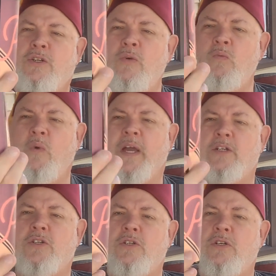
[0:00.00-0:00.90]
do
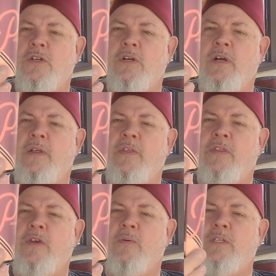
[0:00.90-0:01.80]
wish
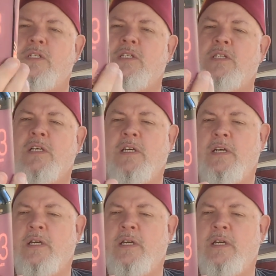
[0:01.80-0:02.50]
that there was